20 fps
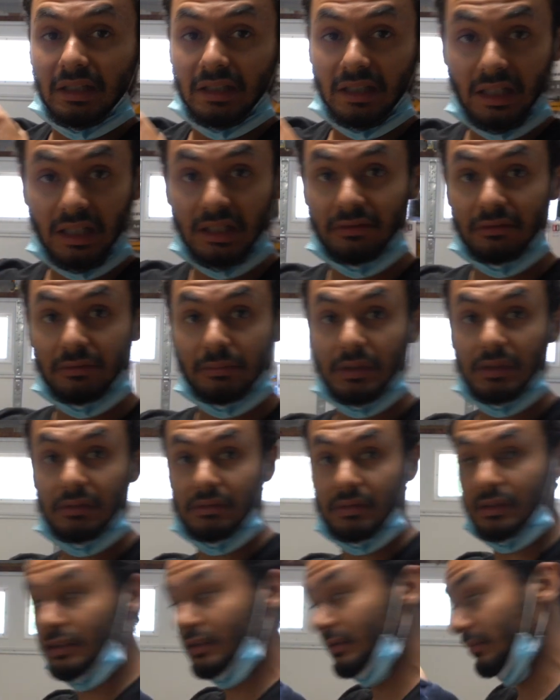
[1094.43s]
not even be
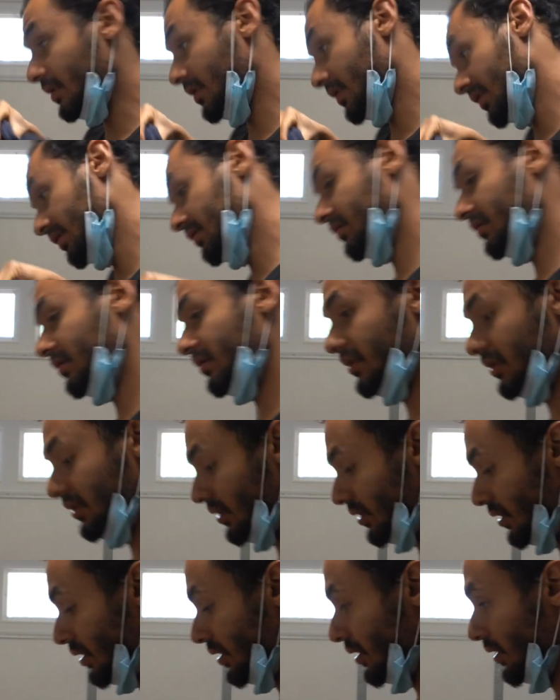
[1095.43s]
real, but
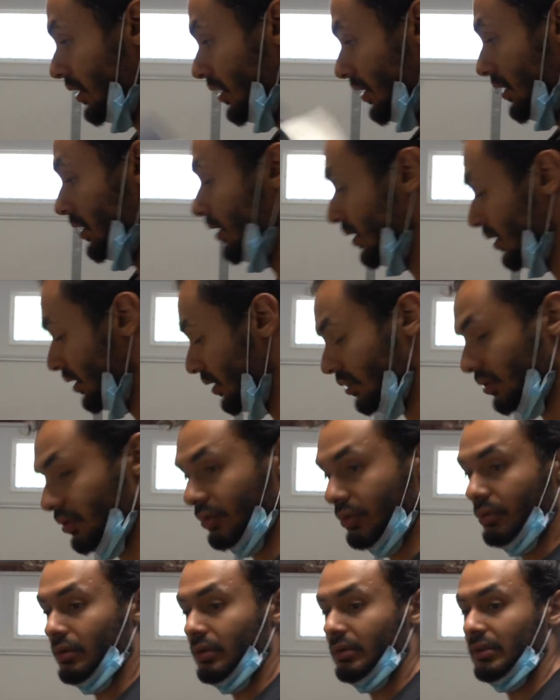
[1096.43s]

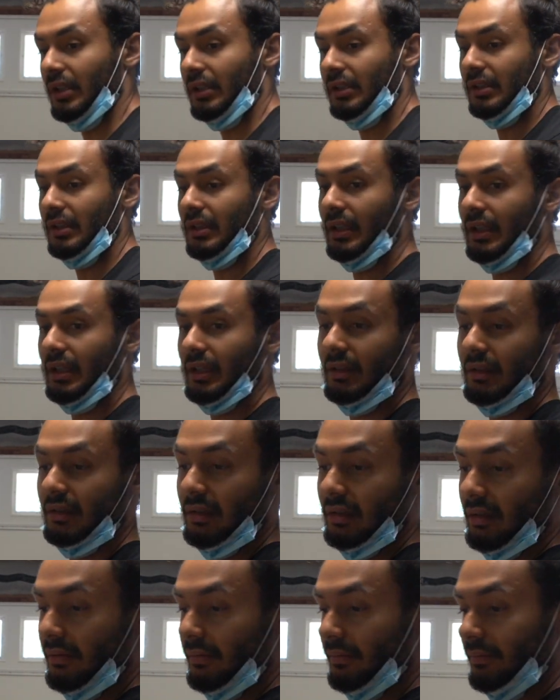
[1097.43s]
cool nonetheless.